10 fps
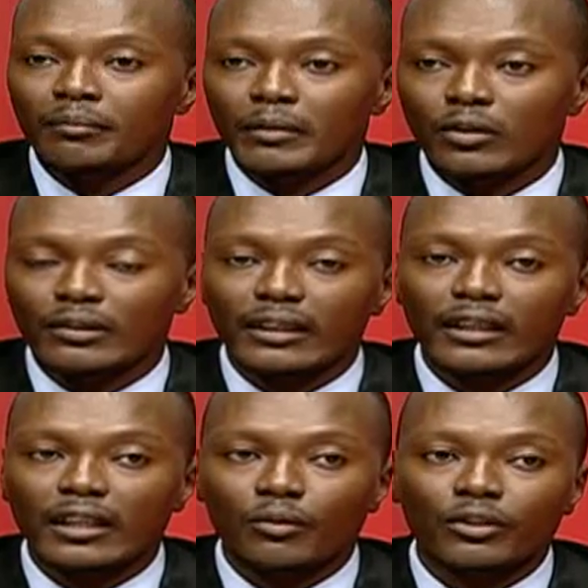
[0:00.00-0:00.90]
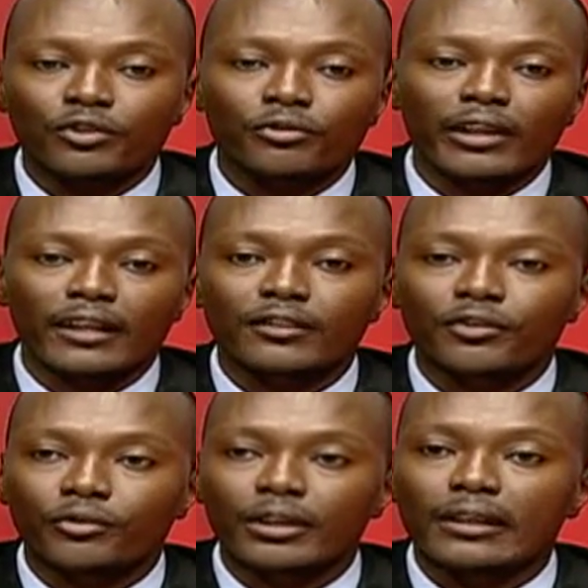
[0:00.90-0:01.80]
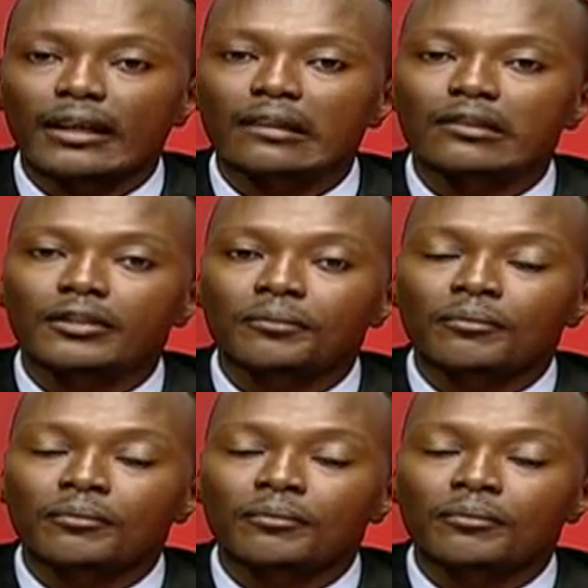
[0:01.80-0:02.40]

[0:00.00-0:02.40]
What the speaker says: Because again, I want to reiterate that